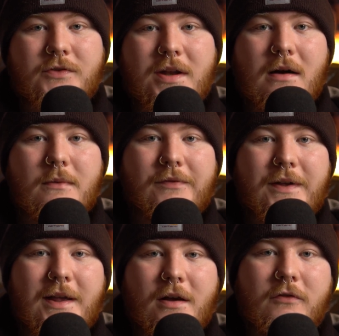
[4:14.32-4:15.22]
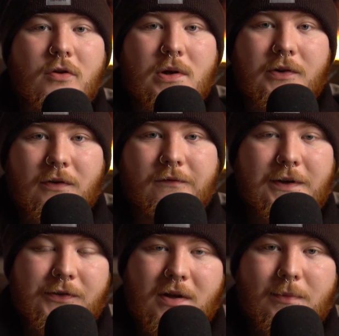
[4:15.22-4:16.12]
So now I'm thinking of doing
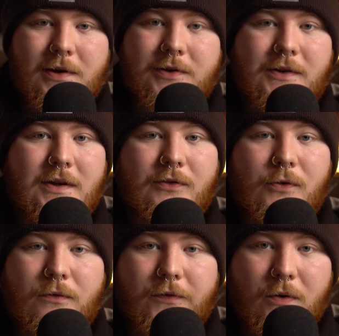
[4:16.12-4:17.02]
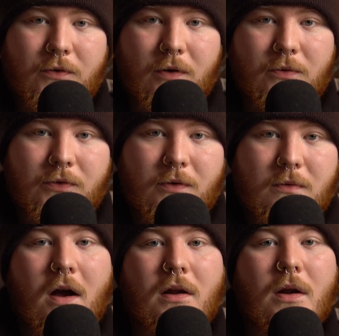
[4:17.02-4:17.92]
something similar to these two photos.
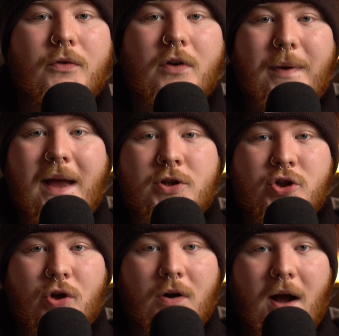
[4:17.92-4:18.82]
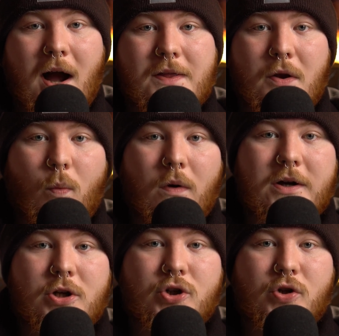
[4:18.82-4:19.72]
A close-up headshot and then a
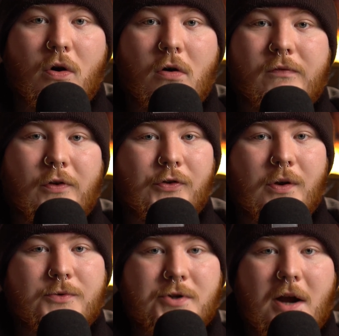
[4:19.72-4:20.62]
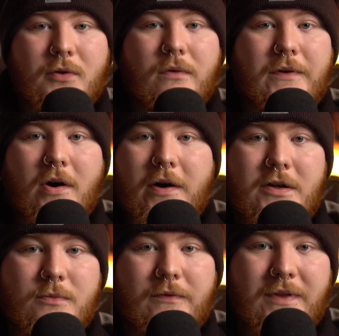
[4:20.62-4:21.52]
wider shot of the subject with an
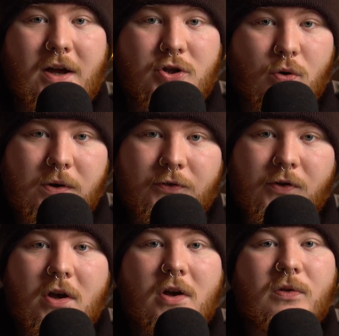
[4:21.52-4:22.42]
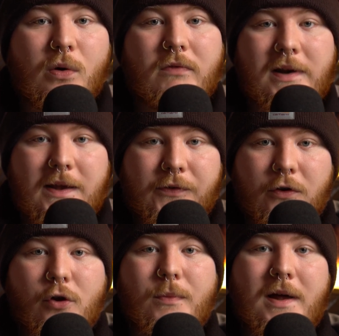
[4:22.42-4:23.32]
item of their choice so it relates
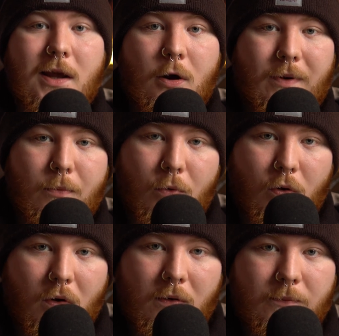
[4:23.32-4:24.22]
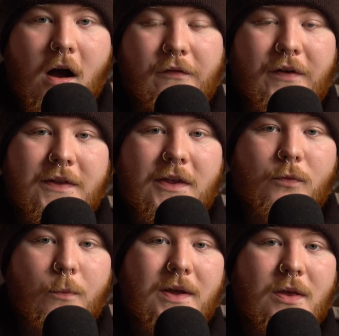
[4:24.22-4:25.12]
to them a little bit more. I think
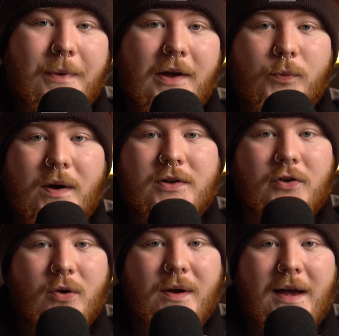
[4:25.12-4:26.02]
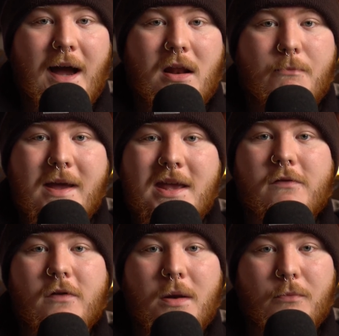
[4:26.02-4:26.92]
this would be the best way to do it, and it may
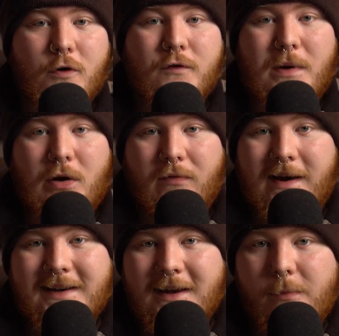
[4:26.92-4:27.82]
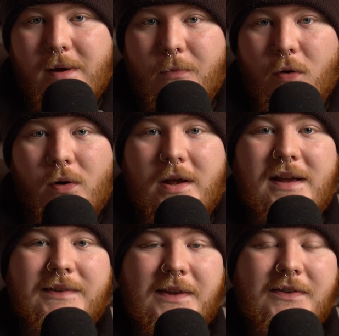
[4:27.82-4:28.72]
even improve my grade a little bit more
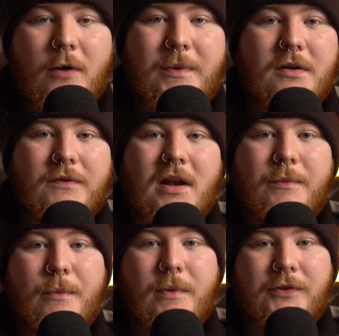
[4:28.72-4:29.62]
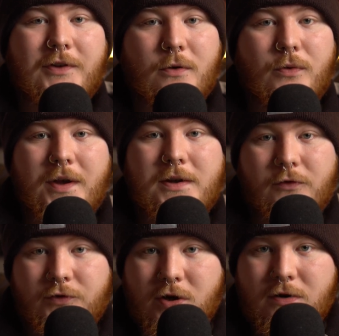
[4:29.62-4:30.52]
since I'll be developing my skills in
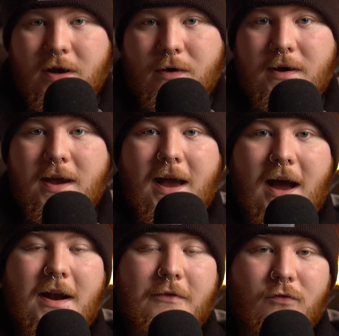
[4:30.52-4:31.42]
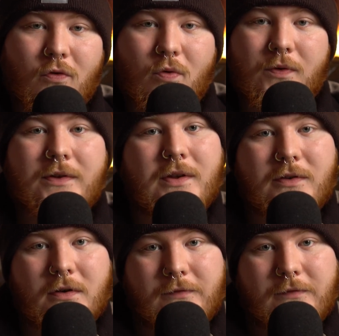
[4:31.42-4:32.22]
the studio, and after all, this is a